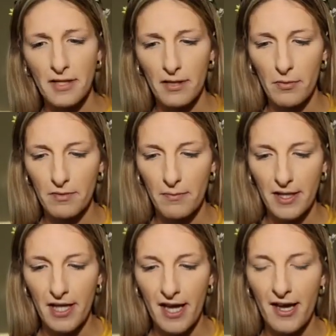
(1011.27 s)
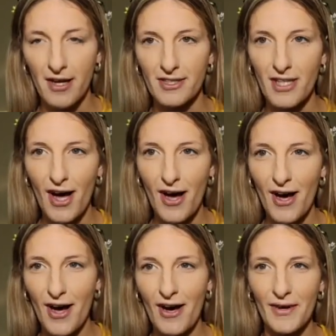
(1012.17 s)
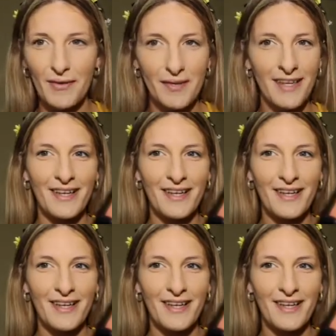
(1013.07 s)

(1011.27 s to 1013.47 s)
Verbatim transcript: it with my nail, no!